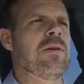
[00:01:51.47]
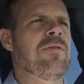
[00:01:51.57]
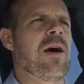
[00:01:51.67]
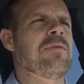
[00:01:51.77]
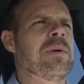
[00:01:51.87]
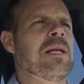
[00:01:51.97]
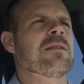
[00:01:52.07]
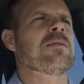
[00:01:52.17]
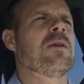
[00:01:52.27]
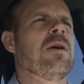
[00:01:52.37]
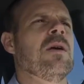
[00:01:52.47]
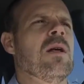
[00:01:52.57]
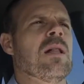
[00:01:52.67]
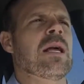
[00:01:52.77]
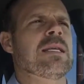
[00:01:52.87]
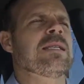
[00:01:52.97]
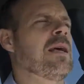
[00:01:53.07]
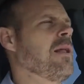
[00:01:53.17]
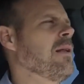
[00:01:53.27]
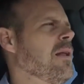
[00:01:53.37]
5 minutes. Like I
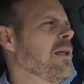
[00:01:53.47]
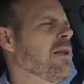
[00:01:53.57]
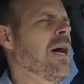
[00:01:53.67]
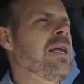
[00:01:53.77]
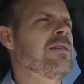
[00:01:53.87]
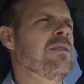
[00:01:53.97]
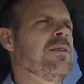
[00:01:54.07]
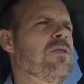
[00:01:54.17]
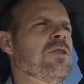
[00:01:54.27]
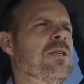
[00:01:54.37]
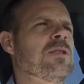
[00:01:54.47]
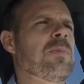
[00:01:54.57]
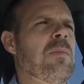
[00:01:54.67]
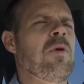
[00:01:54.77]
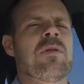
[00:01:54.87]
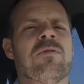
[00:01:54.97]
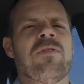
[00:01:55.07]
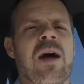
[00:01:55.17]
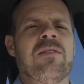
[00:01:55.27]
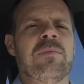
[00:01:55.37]
said, at night, you shouldn't spend more than
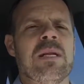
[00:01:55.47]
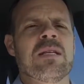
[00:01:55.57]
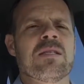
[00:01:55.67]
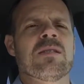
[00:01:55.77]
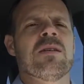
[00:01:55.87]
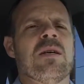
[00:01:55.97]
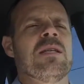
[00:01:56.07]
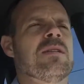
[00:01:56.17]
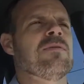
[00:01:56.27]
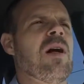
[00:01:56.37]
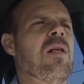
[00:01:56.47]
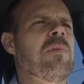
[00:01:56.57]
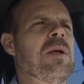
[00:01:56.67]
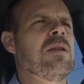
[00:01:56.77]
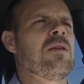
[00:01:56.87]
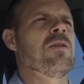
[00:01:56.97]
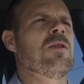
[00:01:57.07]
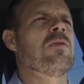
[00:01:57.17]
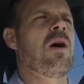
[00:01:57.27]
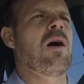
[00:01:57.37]
5 minutes developing your
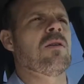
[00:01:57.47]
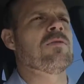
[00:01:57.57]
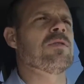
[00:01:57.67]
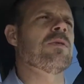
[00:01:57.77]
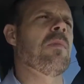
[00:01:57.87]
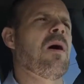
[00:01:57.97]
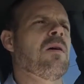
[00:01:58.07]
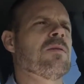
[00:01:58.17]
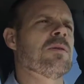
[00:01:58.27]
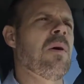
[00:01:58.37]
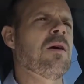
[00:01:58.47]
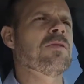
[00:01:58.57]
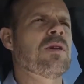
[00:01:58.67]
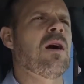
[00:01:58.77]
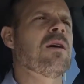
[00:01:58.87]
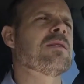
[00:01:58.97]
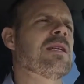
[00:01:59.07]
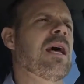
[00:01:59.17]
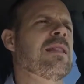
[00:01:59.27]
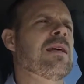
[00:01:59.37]
new card for tomorrow. Tomorrow's card
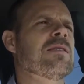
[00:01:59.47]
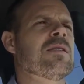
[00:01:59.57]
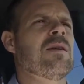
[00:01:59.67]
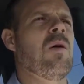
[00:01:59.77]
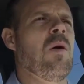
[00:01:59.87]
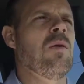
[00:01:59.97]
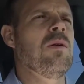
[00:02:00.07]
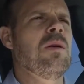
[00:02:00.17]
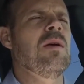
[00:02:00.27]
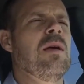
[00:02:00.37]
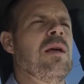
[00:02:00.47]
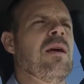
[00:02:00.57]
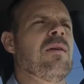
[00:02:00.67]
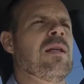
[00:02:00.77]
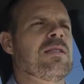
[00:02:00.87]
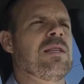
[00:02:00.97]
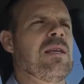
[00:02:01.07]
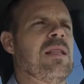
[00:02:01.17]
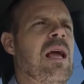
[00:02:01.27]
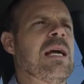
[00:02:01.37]
tonight, that's the goal, or that's
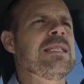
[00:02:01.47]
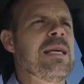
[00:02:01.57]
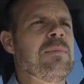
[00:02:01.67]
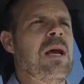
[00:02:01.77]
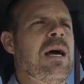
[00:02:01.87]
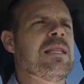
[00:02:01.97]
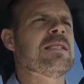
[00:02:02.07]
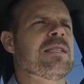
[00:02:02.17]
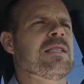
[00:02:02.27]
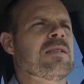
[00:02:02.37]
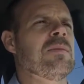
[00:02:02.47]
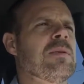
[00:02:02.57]
the idea behind this system,